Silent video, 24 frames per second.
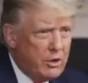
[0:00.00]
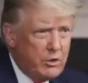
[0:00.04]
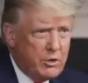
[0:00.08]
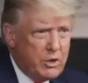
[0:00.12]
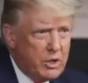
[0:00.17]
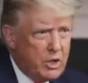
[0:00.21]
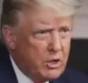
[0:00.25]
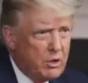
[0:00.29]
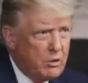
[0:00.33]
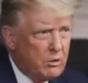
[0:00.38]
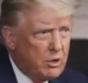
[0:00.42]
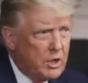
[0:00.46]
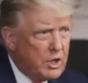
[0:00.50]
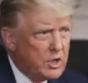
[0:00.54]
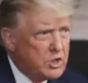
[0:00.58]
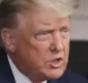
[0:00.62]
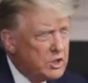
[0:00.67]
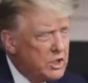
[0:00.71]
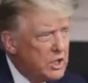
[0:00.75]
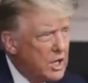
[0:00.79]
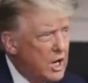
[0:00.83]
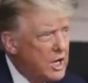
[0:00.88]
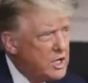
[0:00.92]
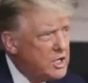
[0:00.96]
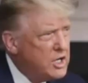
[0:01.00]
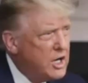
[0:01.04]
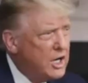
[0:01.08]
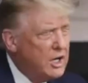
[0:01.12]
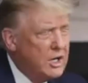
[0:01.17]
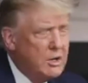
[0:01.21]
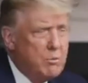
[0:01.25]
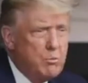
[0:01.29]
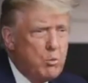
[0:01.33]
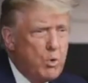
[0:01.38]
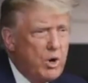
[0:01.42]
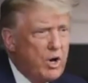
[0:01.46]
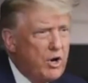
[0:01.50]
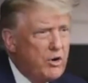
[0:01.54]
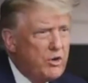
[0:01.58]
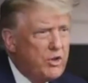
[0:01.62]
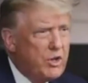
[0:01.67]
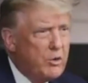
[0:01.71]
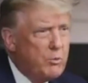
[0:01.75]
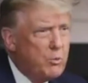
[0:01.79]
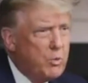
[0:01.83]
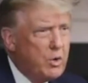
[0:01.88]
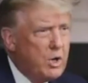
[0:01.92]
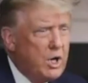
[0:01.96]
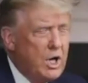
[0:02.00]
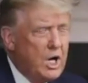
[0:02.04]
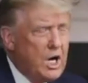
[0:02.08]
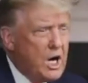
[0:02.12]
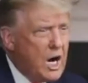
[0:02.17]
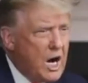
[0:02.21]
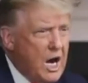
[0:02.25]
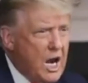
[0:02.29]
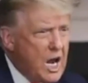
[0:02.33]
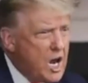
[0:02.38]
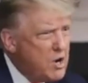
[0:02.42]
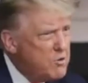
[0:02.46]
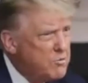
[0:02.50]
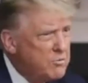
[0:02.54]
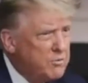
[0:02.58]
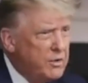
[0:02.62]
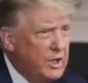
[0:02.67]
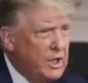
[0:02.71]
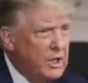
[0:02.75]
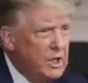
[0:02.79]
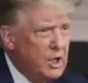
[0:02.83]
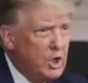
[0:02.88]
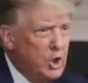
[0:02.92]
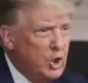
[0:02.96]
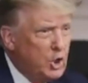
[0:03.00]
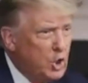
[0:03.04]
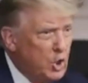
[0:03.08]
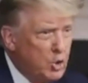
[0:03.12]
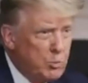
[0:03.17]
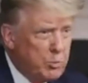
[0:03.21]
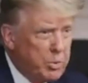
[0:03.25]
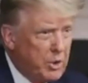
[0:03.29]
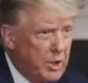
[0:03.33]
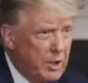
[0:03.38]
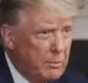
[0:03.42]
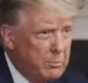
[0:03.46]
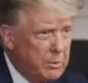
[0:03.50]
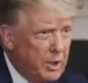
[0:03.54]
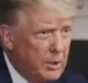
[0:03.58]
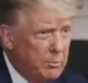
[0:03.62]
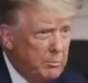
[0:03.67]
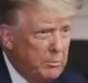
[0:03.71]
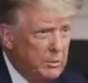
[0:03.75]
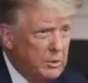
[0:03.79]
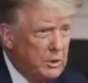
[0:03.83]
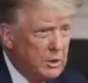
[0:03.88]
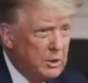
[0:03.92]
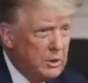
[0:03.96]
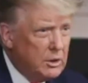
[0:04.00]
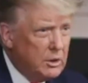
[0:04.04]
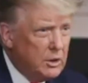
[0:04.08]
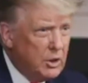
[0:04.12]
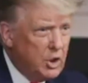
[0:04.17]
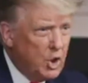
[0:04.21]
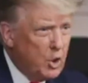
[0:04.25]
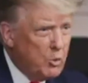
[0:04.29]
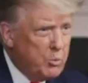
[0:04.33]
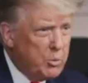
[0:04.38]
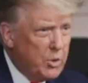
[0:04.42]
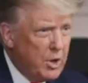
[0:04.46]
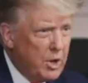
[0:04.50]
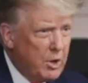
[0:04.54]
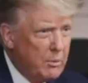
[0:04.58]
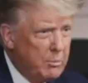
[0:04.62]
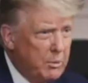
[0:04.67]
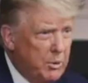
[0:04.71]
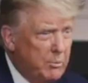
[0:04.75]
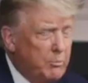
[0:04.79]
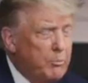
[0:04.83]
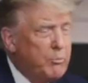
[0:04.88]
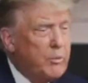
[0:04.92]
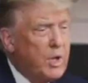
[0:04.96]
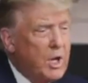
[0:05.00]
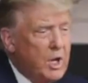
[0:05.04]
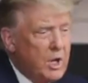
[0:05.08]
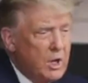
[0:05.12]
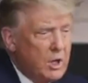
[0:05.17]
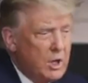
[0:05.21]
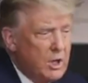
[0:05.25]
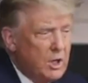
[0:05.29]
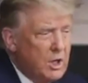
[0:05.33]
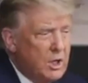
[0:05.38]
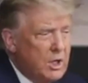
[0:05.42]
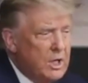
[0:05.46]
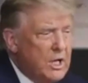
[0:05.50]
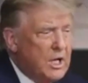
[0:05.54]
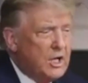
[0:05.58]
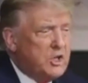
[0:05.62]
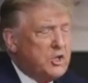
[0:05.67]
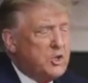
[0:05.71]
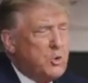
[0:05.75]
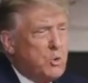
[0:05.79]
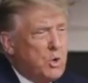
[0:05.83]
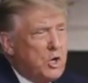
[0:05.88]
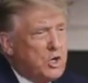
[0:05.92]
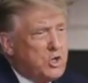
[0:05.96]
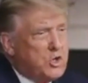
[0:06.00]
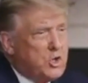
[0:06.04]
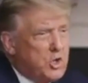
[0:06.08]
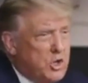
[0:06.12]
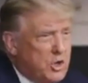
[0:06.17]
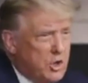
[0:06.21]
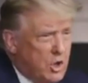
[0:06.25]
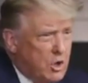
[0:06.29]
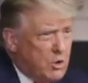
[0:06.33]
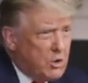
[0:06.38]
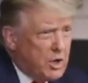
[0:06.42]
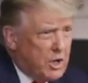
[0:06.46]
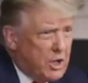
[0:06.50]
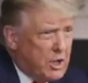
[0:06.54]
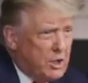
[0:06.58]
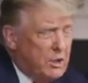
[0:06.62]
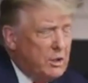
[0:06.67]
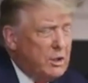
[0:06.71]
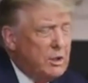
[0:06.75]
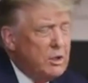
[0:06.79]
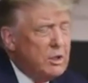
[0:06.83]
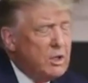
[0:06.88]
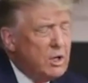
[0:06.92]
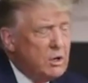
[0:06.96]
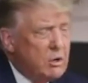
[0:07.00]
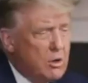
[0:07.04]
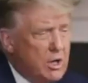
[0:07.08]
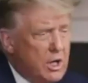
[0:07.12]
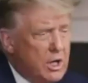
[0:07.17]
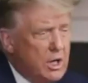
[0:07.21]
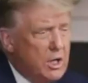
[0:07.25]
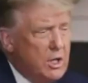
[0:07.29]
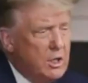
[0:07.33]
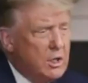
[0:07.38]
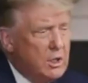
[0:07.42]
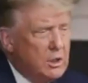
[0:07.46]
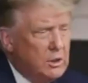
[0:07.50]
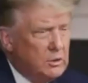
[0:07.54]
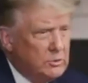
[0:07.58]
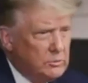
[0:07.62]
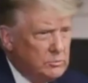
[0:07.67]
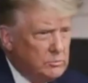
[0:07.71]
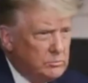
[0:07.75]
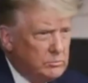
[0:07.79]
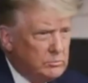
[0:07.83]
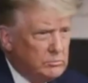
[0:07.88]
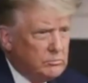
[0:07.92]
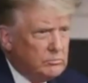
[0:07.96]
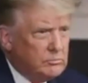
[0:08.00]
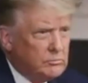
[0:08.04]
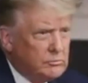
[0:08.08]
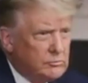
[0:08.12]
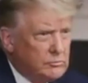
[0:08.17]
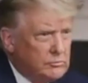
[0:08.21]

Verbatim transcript: don't they, know, Leslie. If I tell they them heard you them. say it, I have no problem. No they problem. They love you. They would Next pay question. Go ahead. Go ahead. Anything you say.